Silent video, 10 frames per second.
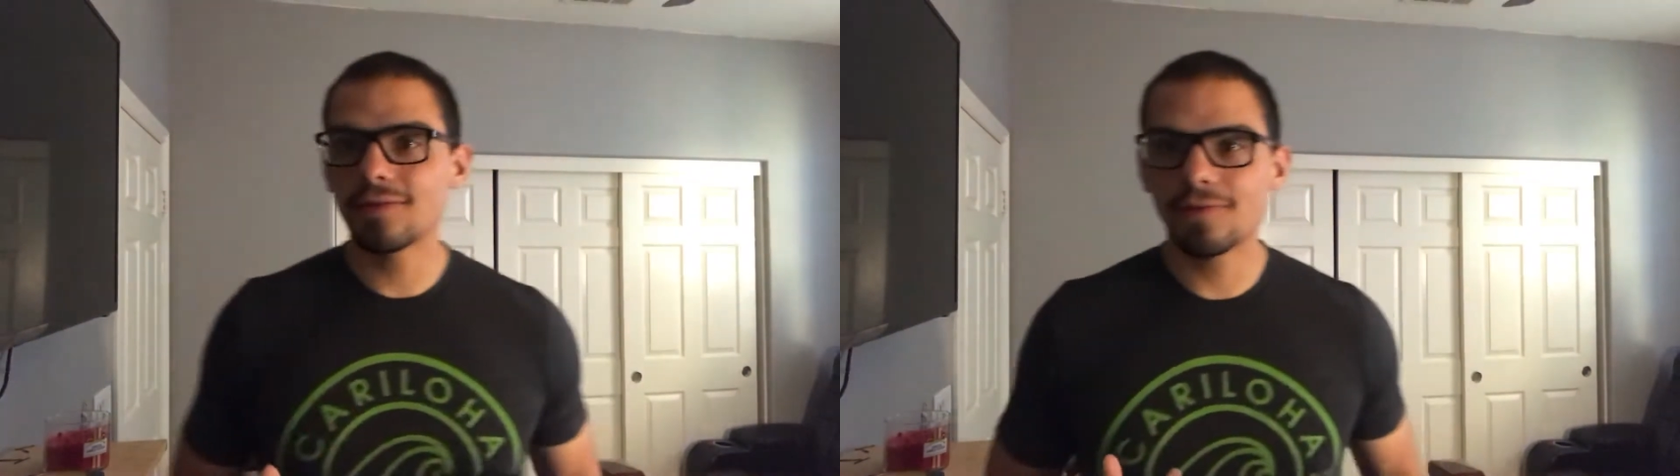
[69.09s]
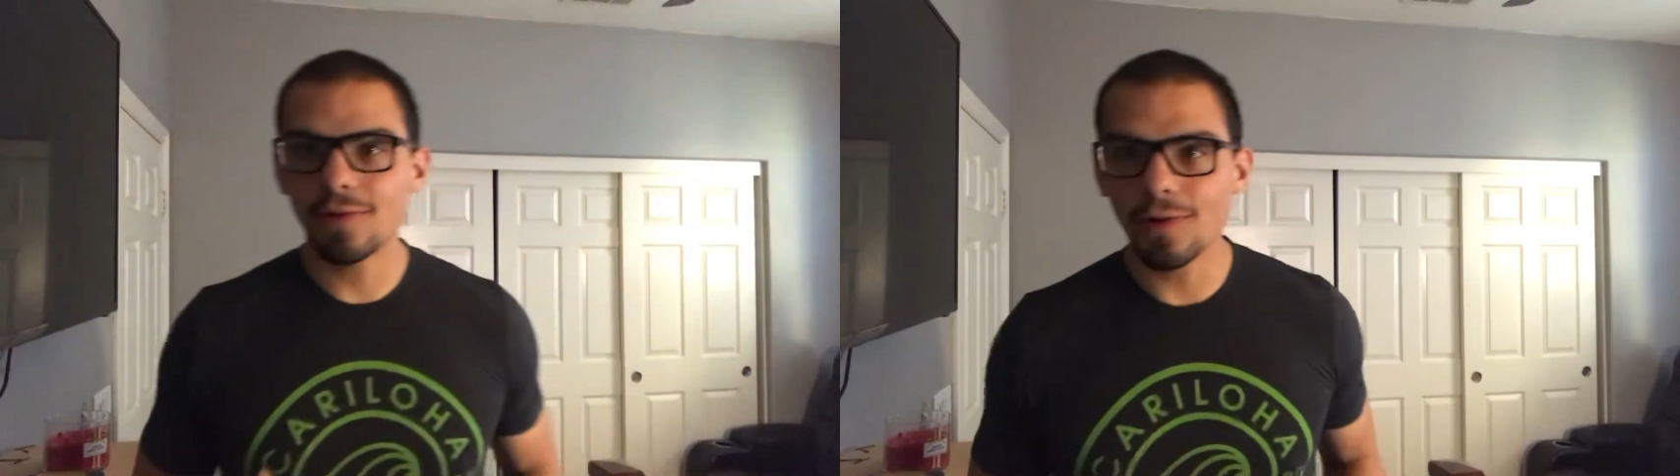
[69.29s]

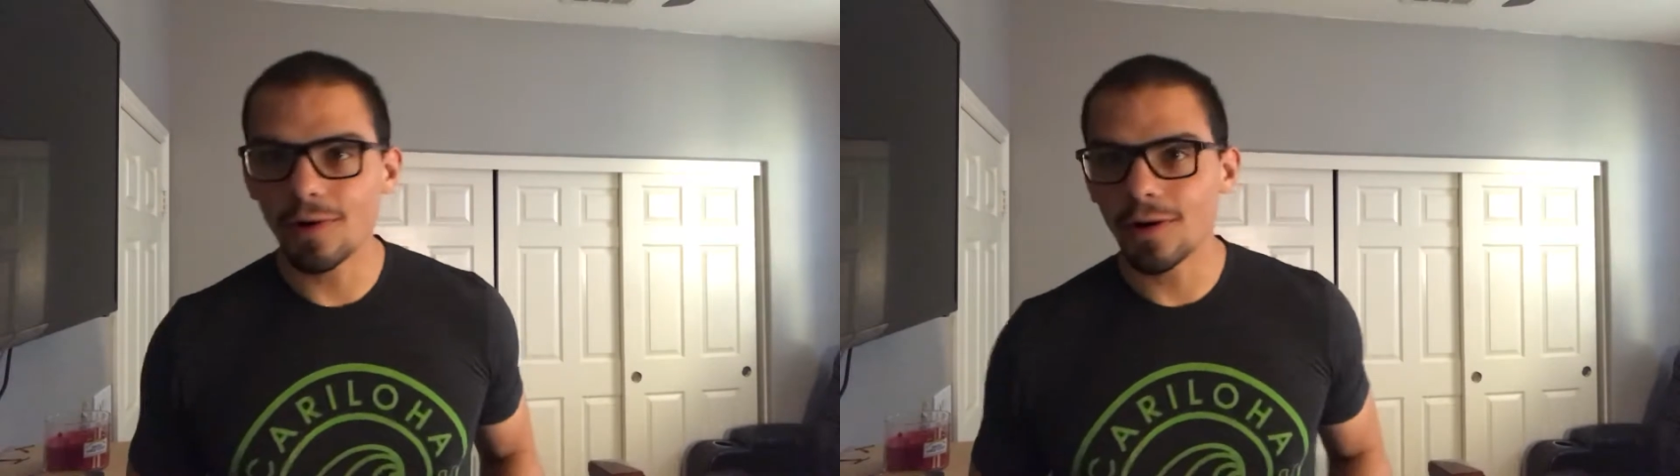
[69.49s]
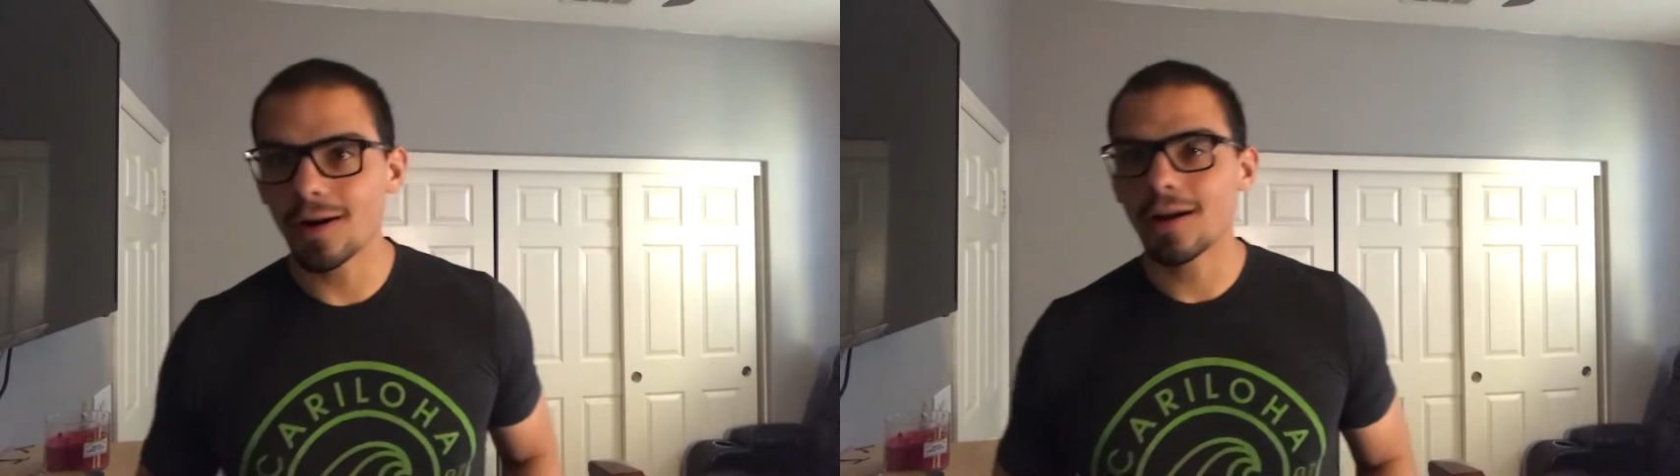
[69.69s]

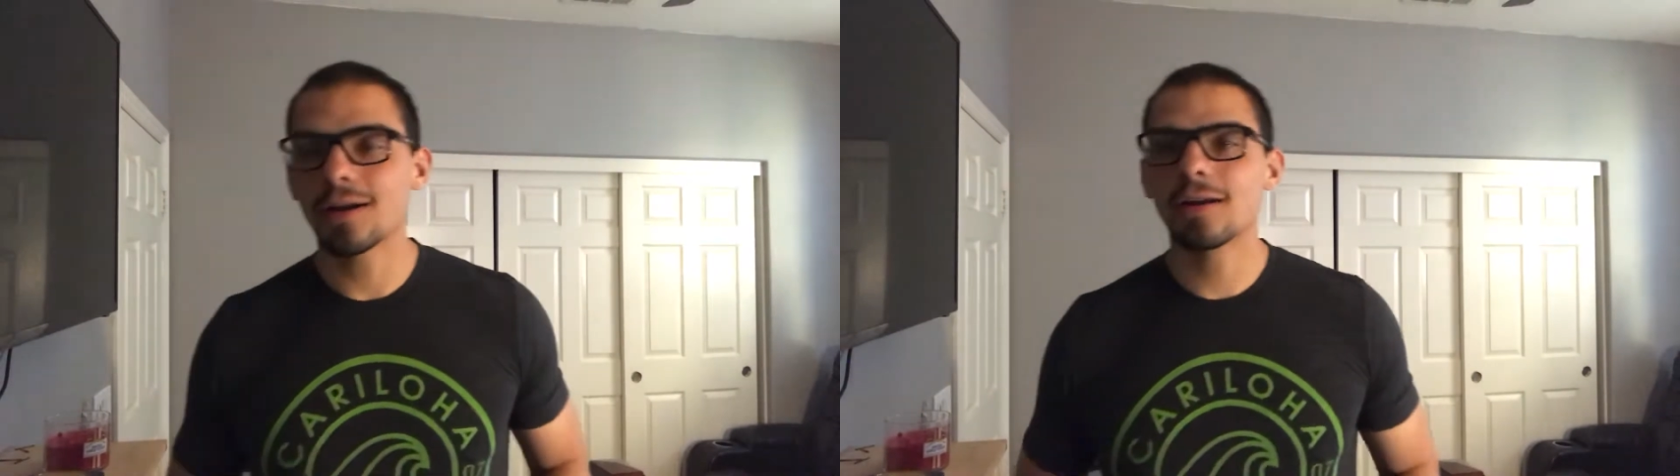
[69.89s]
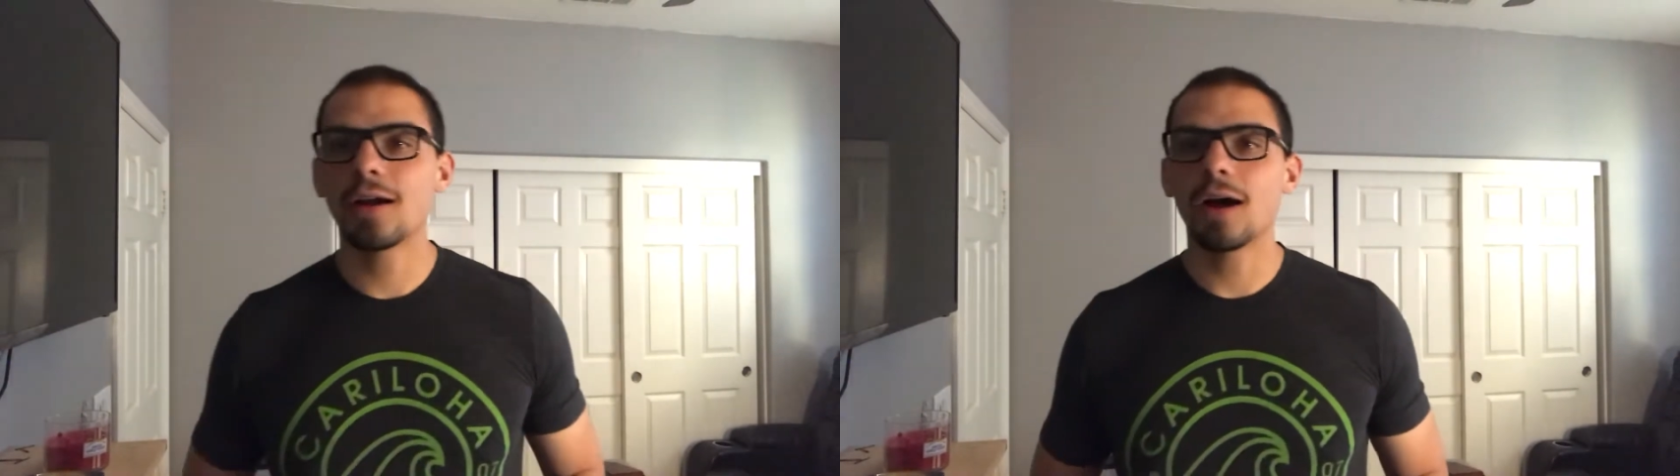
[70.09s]
for
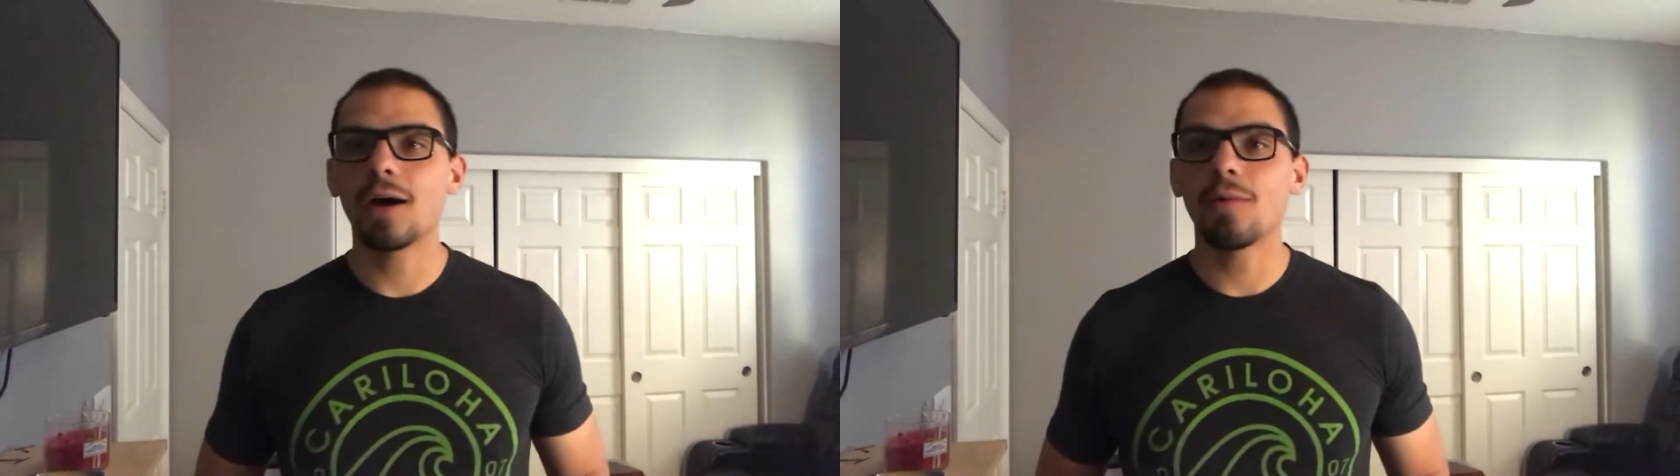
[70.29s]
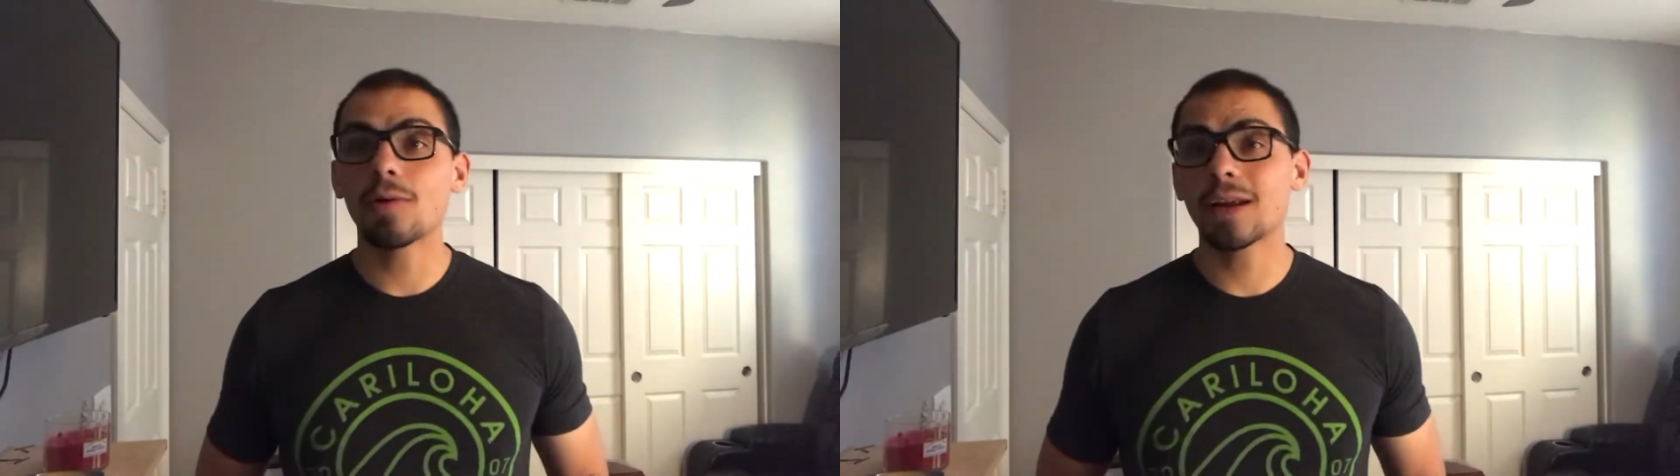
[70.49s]

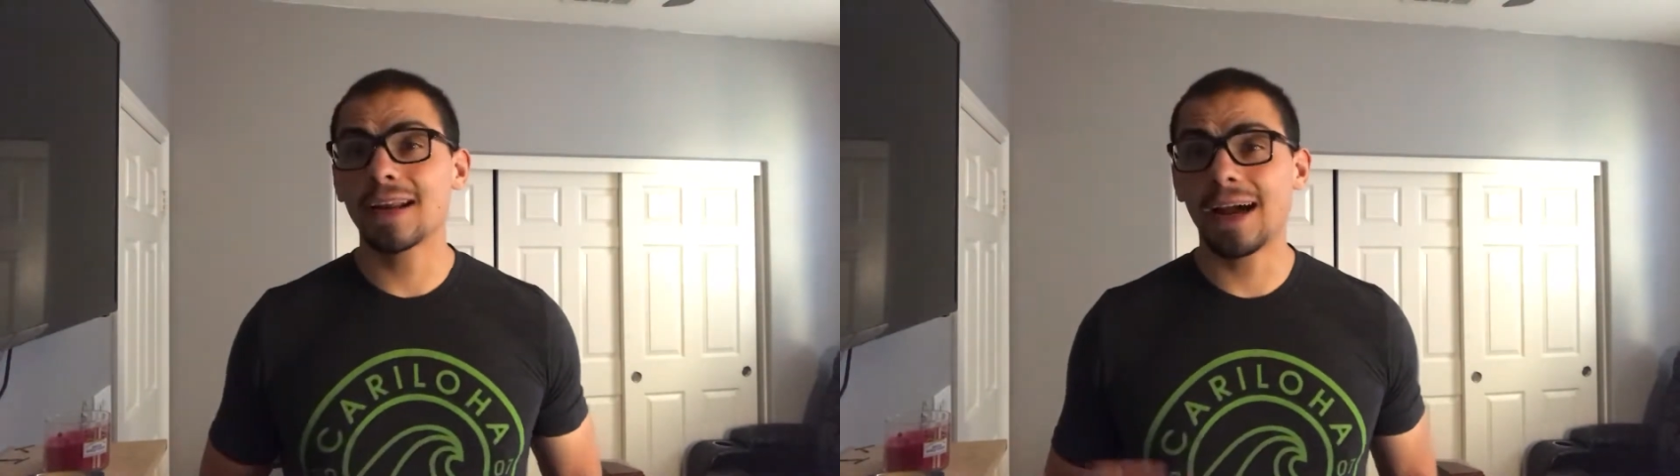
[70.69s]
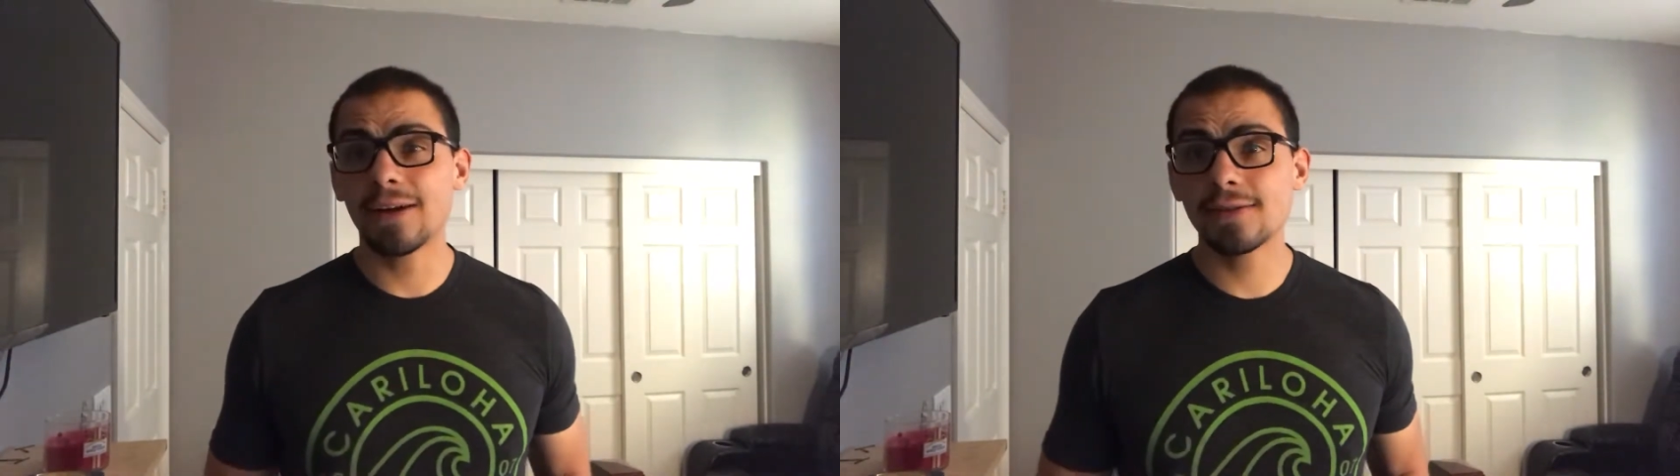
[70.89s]

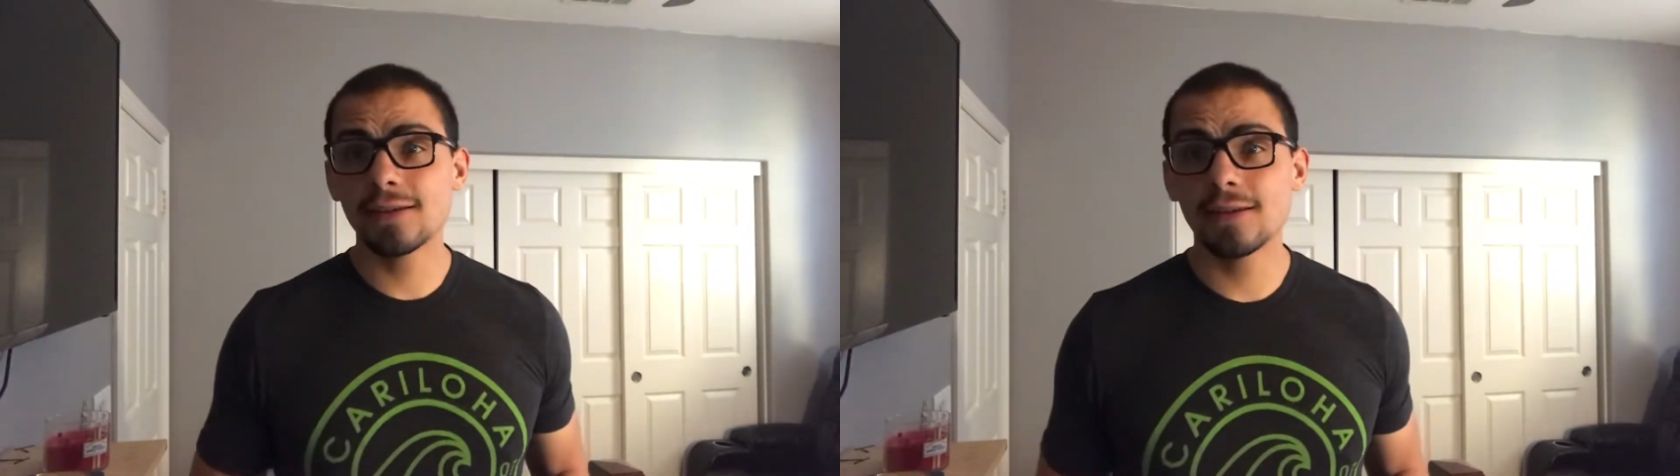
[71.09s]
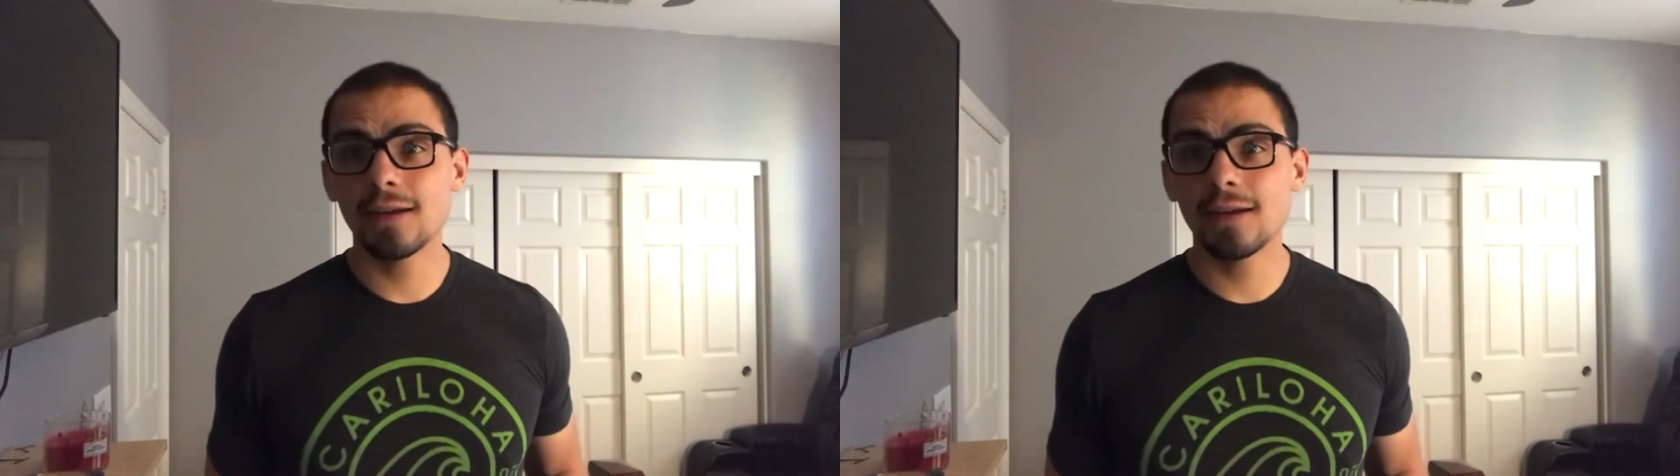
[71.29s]
working out.